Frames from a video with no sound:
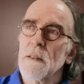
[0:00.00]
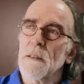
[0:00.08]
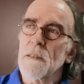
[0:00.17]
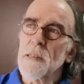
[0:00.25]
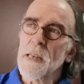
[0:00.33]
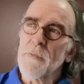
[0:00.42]
The
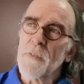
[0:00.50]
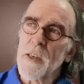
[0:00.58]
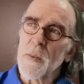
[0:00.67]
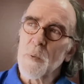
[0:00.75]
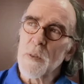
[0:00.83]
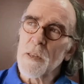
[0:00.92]

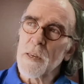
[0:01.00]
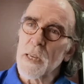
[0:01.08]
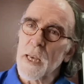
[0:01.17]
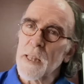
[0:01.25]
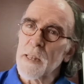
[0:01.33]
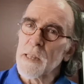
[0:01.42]
CFETS was at
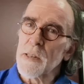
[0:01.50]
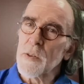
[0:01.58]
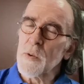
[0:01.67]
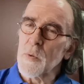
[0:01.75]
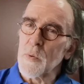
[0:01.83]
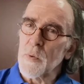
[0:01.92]

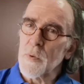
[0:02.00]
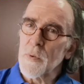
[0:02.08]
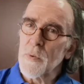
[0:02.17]
92.